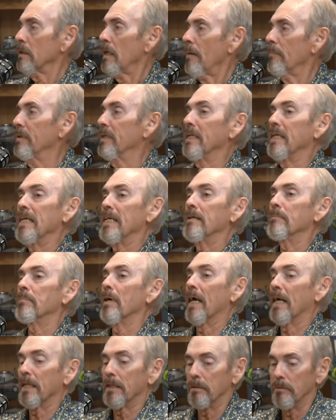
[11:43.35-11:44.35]
I mean,
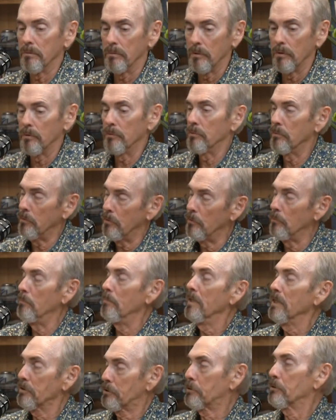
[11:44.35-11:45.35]
anybody who
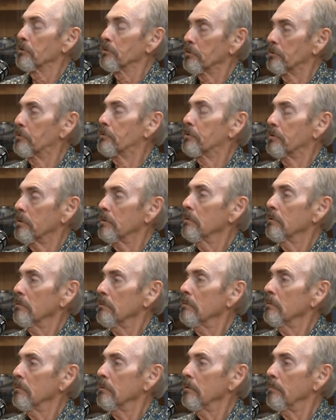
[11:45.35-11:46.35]
misses
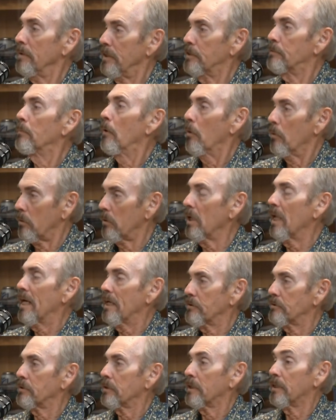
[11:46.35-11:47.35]
the Beach Ball
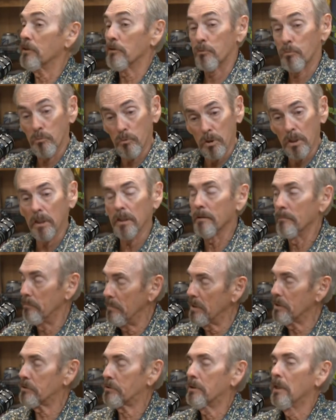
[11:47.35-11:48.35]
Classic has really
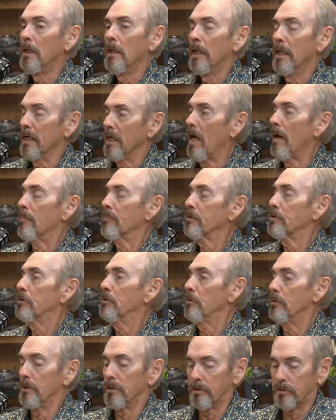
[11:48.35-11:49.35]
missed an
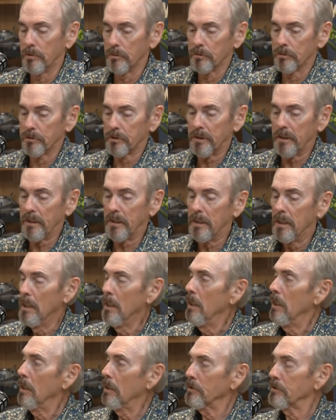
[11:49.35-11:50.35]
opportunity to see
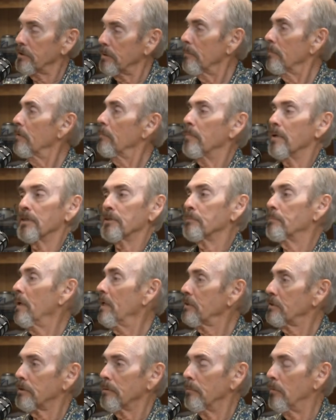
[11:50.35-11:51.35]
some of the best
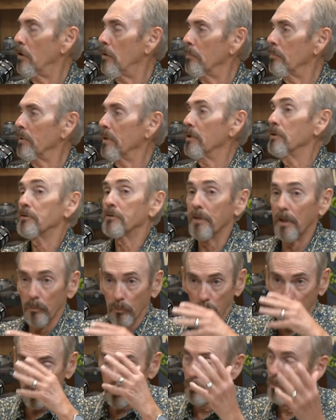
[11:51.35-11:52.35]
basketball players that
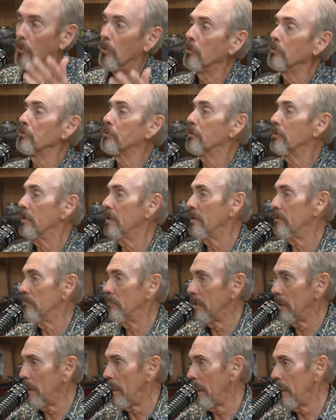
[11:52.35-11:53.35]
will go on to the
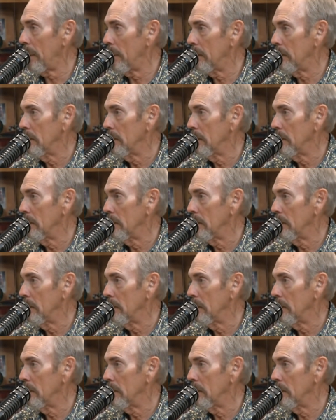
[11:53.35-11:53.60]
NBA.